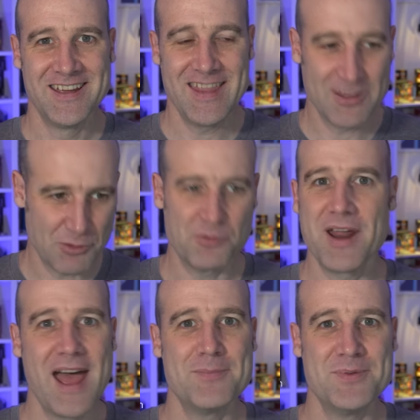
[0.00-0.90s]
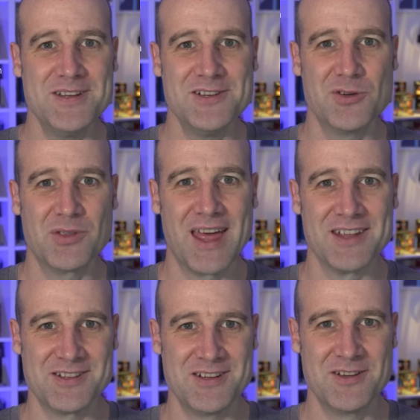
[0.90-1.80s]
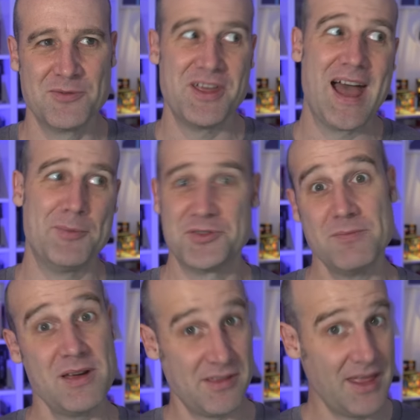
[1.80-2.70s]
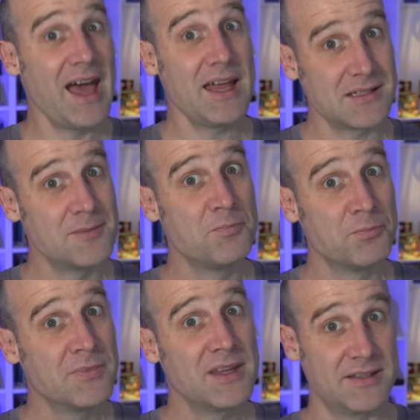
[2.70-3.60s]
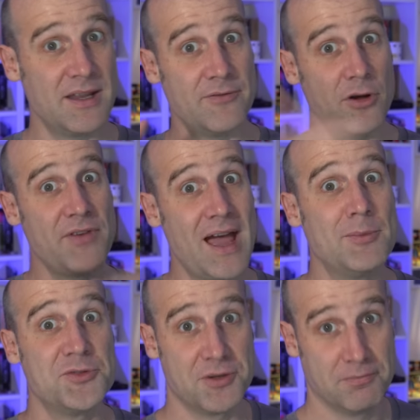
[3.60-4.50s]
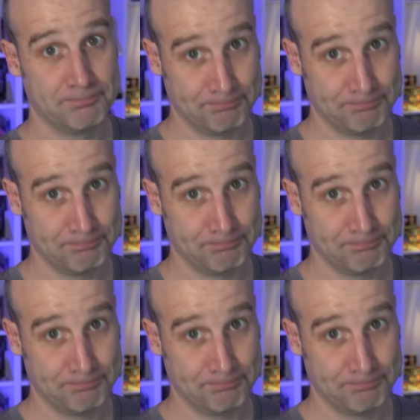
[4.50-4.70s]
That's what would have happened in 2000 with the Hamilton method. That is another vote for Hamilton.